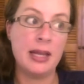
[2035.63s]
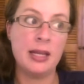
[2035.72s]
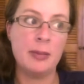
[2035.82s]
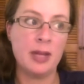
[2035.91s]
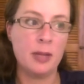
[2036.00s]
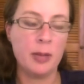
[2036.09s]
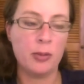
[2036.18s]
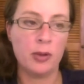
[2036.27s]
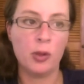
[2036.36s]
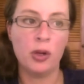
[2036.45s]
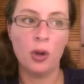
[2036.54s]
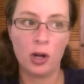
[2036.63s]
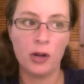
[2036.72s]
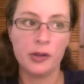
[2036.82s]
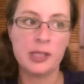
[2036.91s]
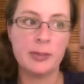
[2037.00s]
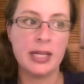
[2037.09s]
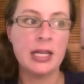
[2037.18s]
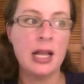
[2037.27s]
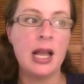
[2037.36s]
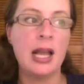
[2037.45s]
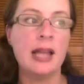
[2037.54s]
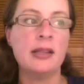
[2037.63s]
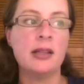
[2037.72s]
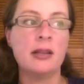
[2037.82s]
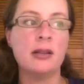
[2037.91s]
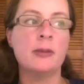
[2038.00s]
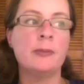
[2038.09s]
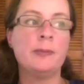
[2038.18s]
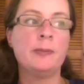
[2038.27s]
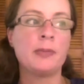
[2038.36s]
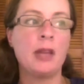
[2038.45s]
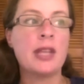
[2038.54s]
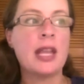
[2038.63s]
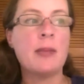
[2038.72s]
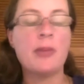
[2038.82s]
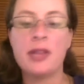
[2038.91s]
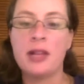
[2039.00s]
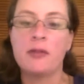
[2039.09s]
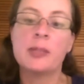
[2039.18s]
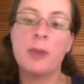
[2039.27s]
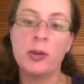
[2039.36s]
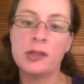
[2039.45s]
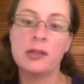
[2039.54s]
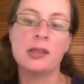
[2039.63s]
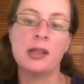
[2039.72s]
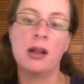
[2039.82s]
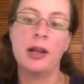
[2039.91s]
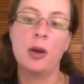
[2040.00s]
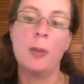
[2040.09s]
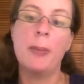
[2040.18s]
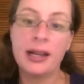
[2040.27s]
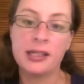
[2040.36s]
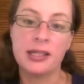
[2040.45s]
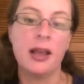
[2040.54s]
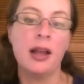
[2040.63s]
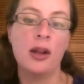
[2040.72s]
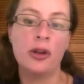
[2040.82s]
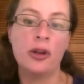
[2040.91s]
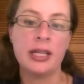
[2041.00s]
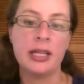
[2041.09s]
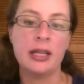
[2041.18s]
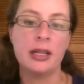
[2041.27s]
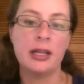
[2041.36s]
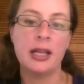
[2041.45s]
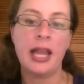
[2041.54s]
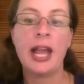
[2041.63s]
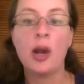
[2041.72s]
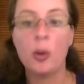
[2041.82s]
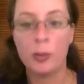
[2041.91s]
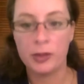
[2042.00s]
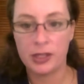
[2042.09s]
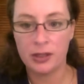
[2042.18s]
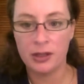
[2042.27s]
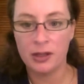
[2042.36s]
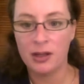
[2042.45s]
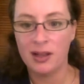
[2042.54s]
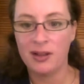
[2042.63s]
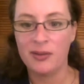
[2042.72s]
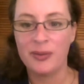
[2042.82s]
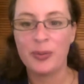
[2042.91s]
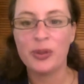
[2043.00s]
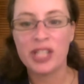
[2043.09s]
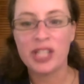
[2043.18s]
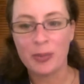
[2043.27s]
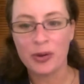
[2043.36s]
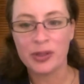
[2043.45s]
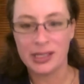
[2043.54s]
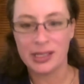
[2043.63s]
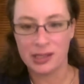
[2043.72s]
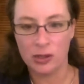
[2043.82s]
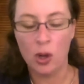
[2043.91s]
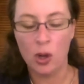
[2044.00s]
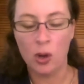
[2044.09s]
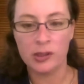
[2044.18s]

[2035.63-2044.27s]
many people that were not close to me. And the empathy and responses that I got back to that only helped push that process